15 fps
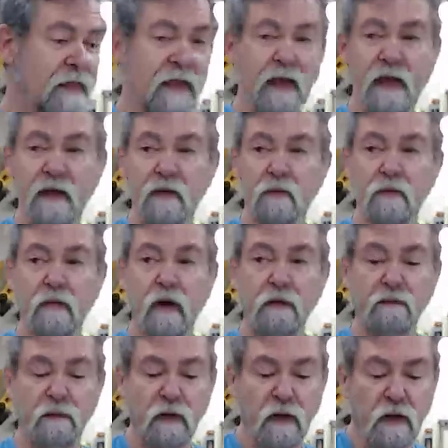the end. We've
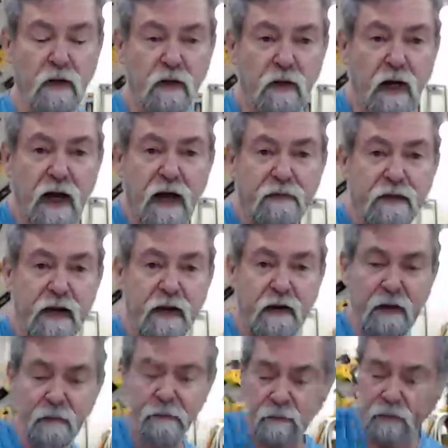got half an
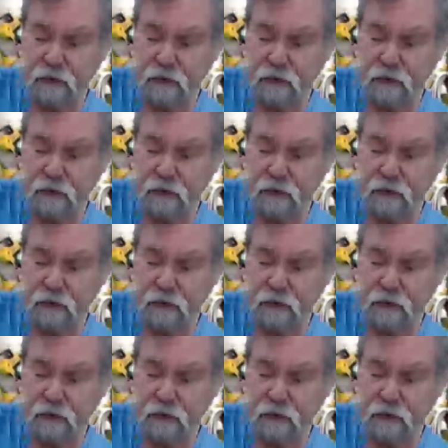hour.